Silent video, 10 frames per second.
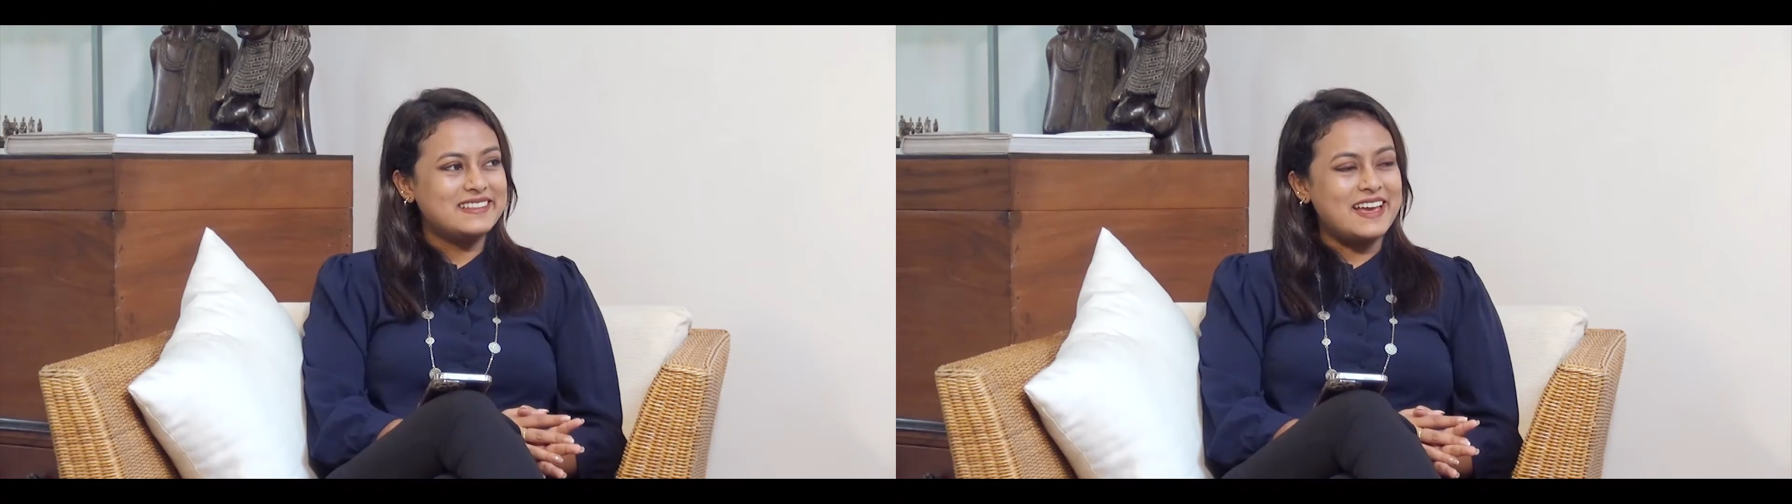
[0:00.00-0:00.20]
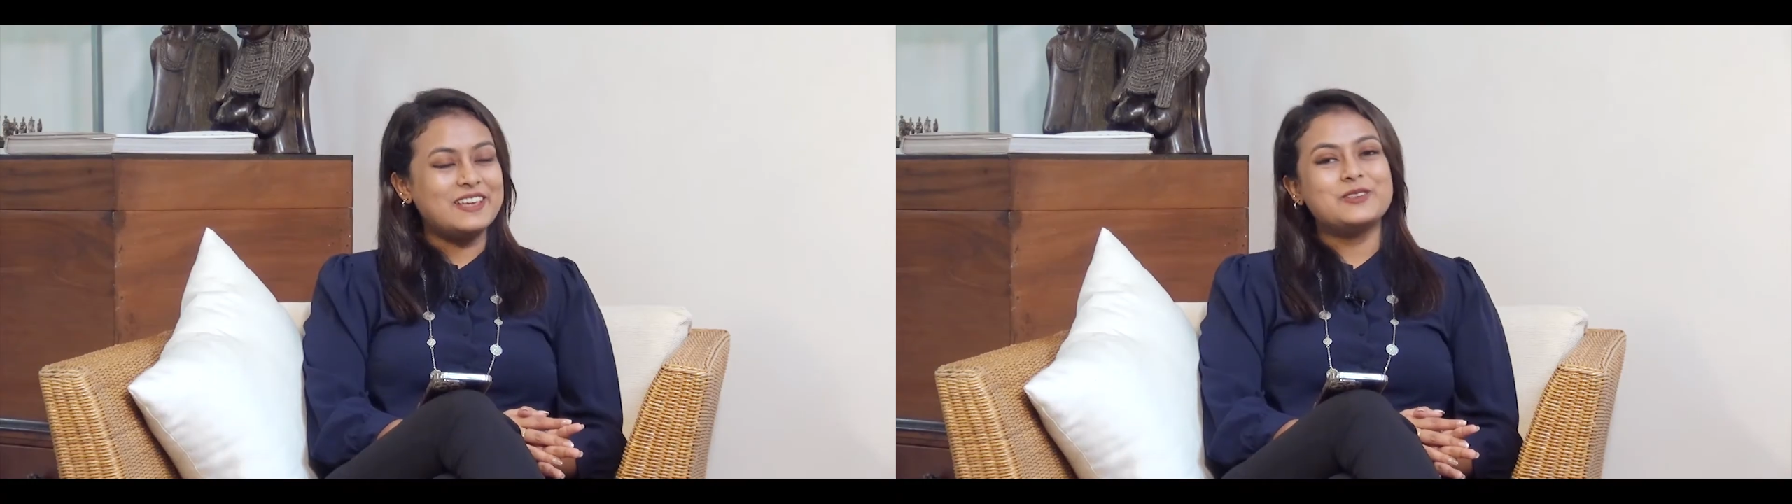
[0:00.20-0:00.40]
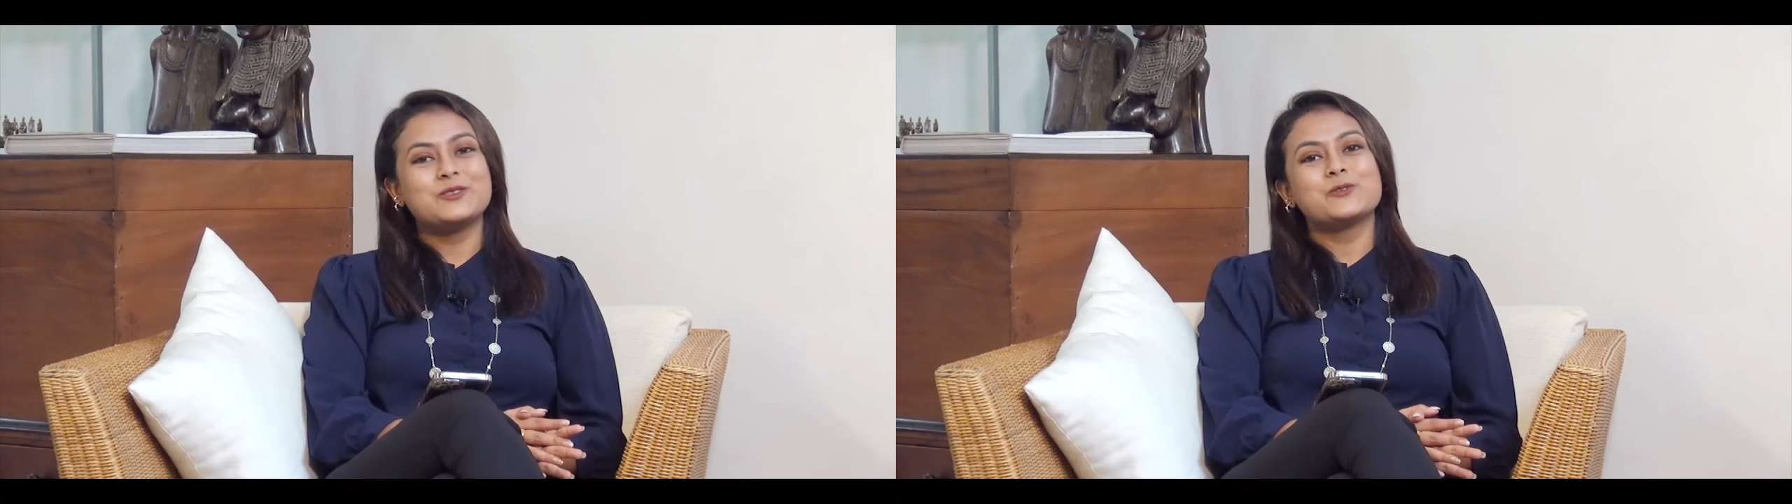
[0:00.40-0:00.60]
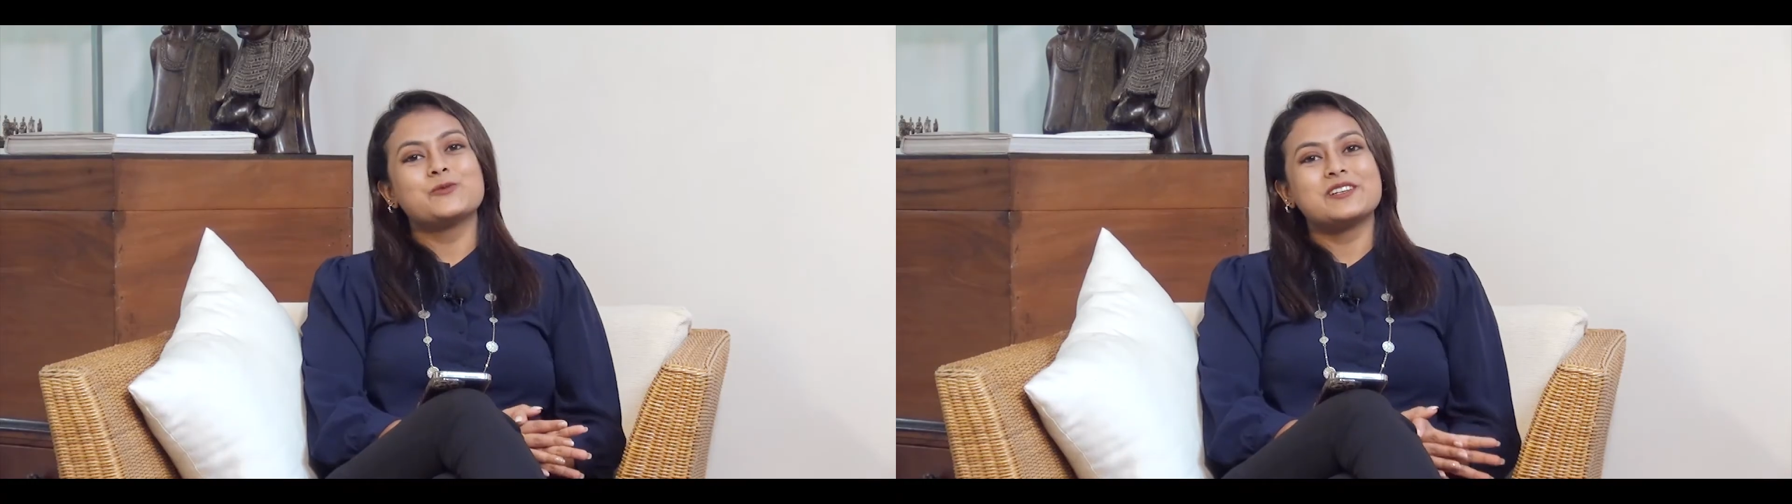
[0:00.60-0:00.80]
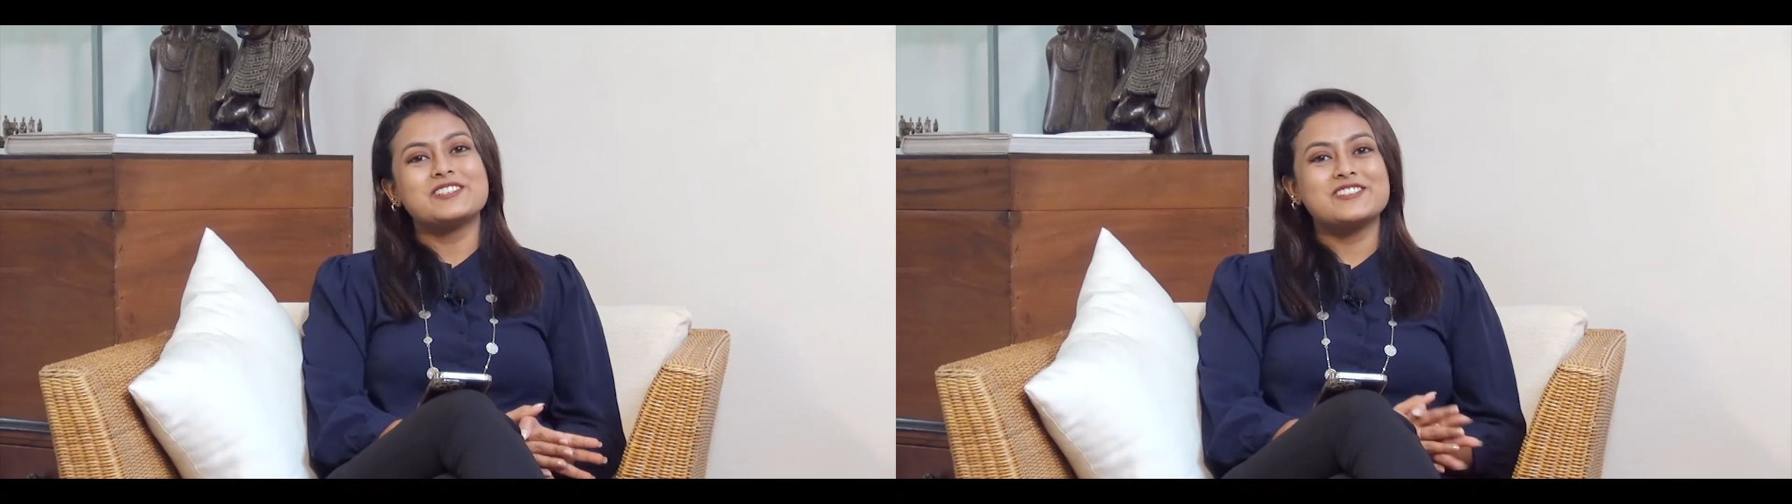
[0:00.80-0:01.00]
Thank you
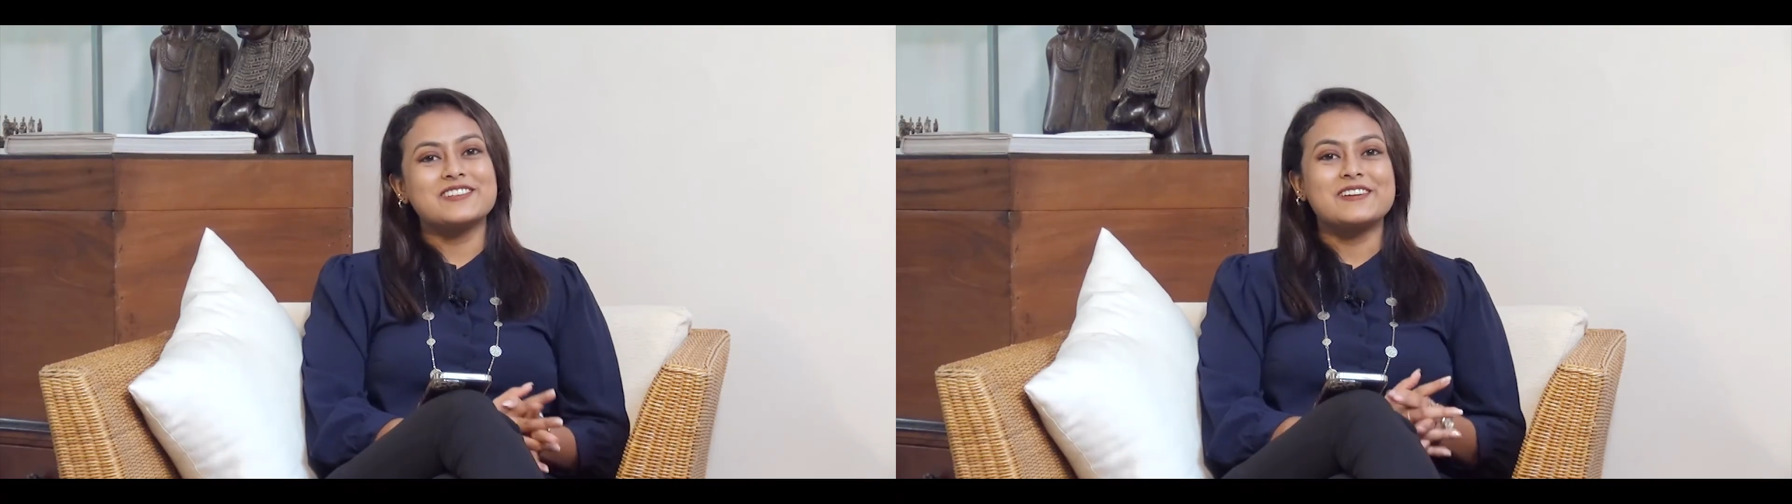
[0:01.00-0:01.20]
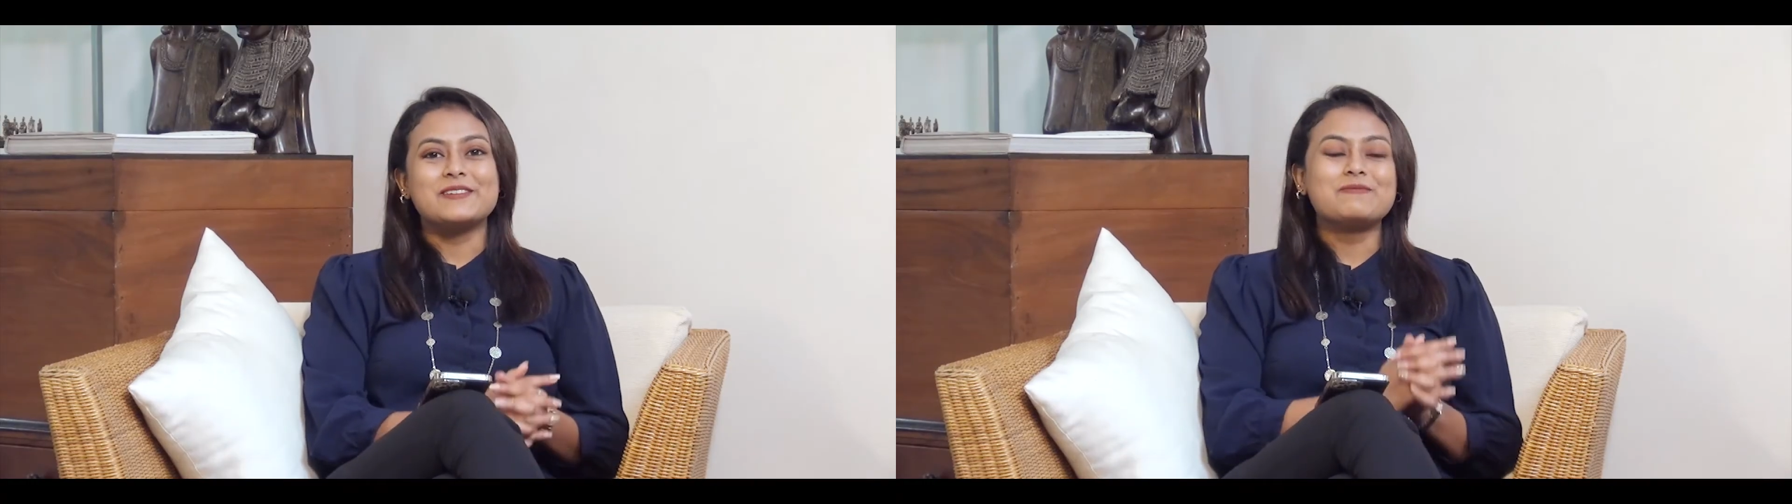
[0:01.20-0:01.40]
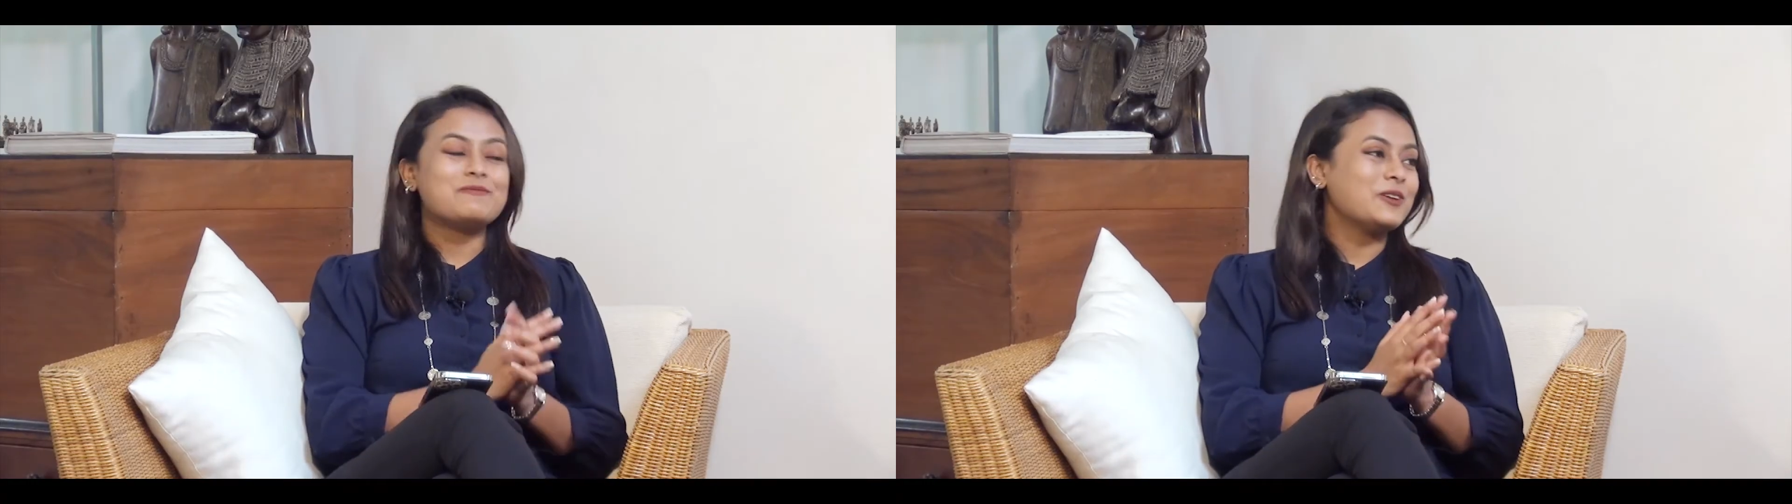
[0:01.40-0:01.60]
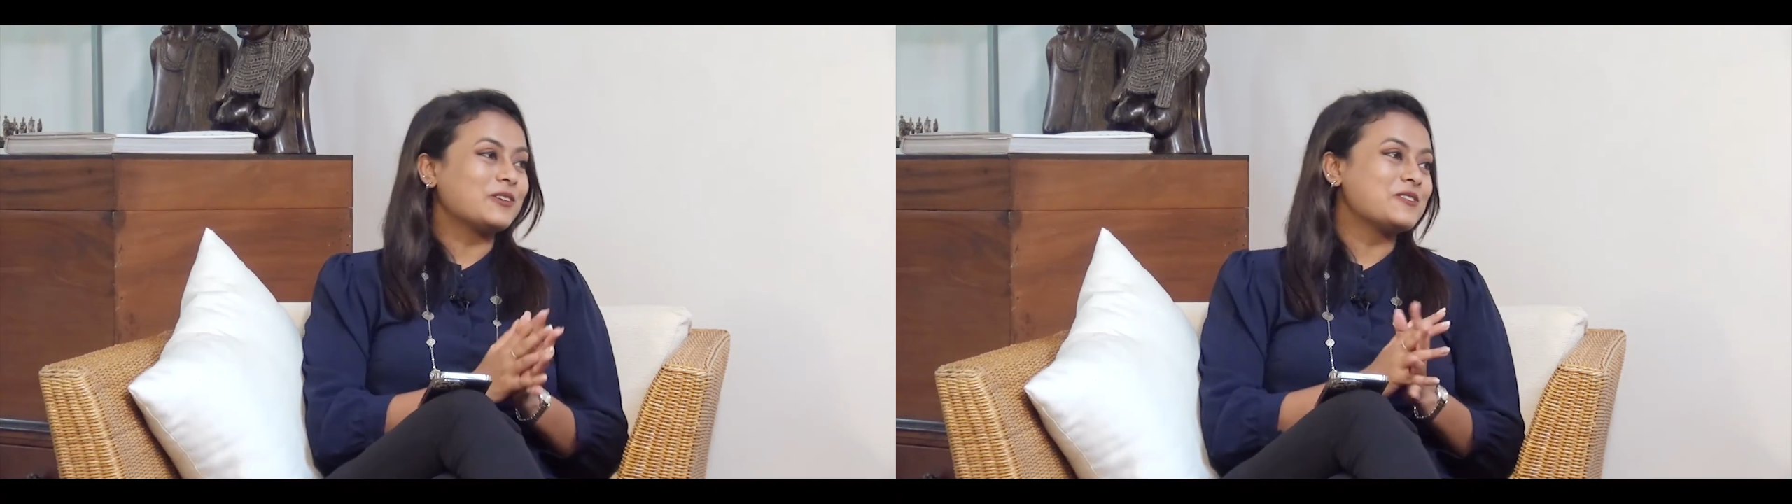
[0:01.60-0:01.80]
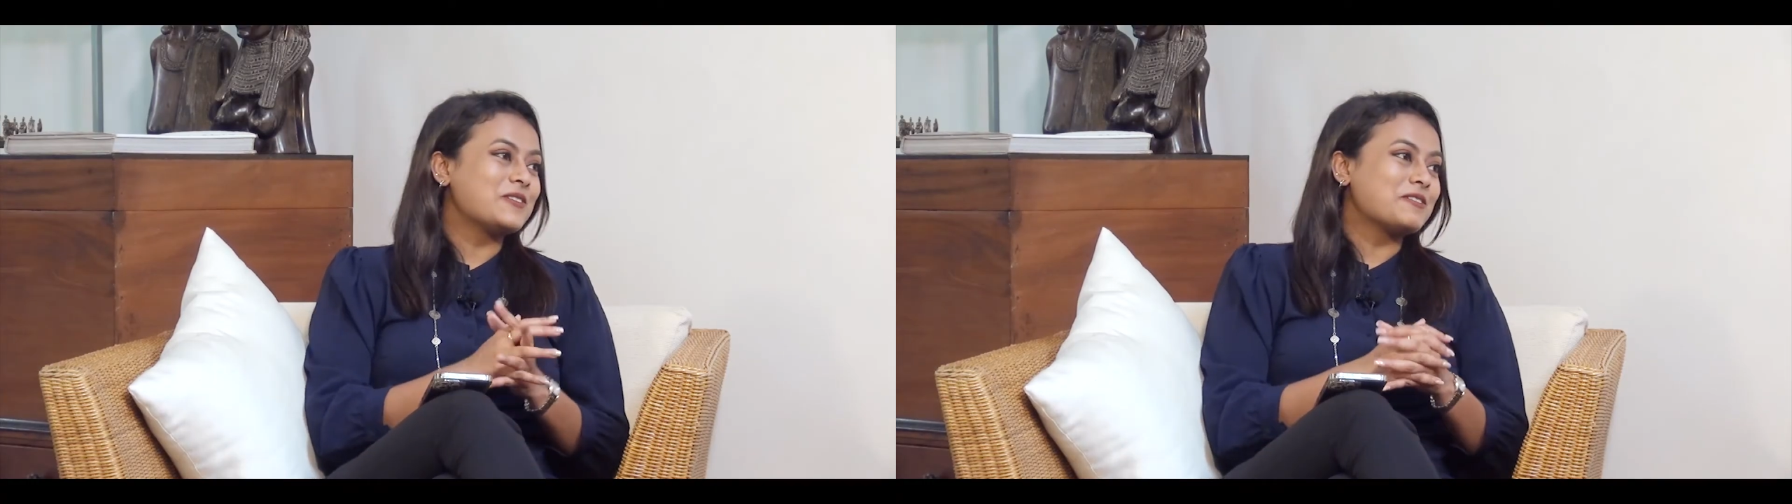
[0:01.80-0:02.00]
so much, Dr.